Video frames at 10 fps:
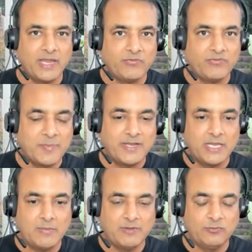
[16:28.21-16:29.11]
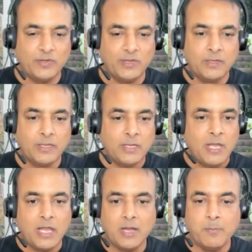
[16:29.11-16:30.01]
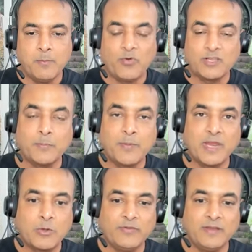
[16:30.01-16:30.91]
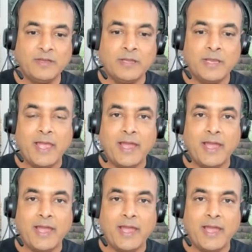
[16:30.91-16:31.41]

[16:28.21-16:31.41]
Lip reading: connect with my team as well. What are the prerequisites?